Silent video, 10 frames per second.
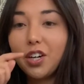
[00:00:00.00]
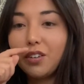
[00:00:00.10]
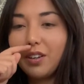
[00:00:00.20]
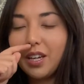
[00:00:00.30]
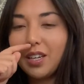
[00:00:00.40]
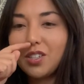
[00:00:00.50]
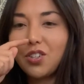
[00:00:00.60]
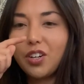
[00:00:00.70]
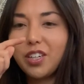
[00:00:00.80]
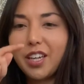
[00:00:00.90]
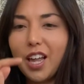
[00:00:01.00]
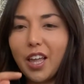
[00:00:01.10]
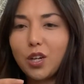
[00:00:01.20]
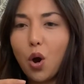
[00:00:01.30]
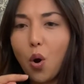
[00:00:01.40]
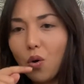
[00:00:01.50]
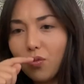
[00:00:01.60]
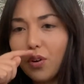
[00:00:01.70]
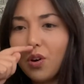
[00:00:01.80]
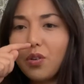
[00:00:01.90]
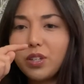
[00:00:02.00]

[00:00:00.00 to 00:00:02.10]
of it is starting to get like oval,